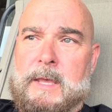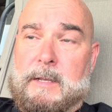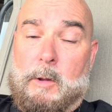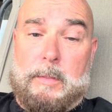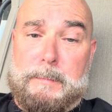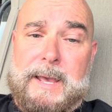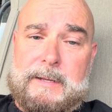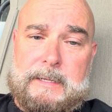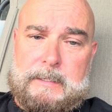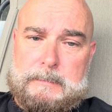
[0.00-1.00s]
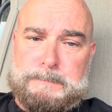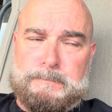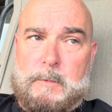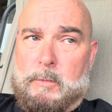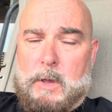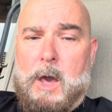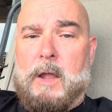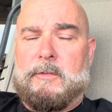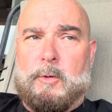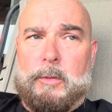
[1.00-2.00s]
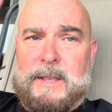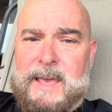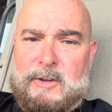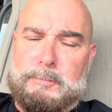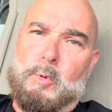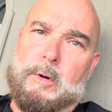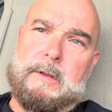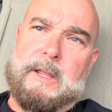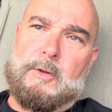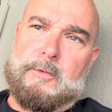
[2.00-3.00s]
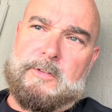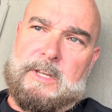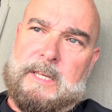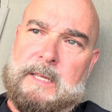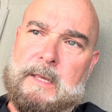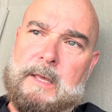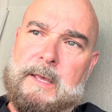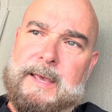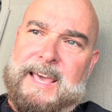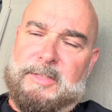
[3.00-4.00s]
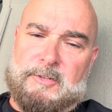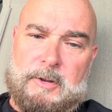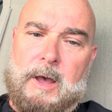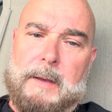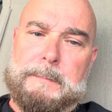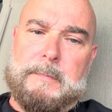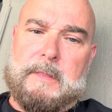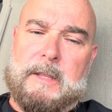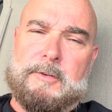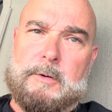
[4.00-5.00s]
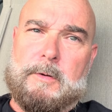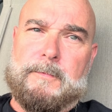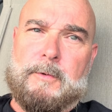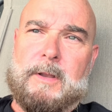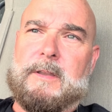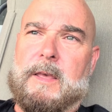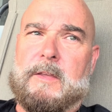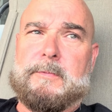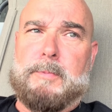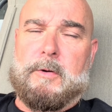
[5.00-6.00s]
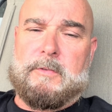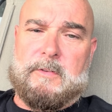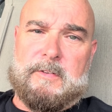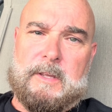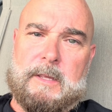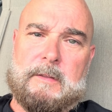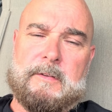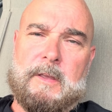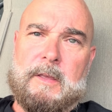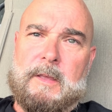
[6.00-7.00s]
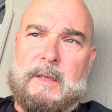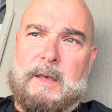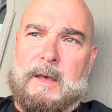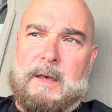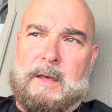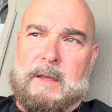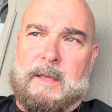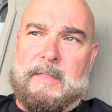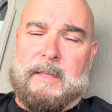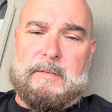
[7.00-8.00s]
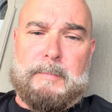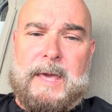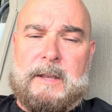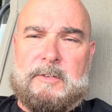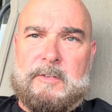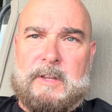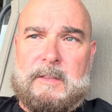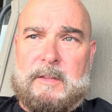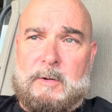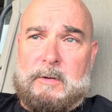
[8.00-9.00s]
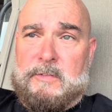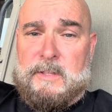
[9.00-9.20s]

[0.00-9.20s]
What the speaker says: Now on the back end, on the console, the dashboard that you see at the shop, that your front desk person sees, and that's managing it, they're going to see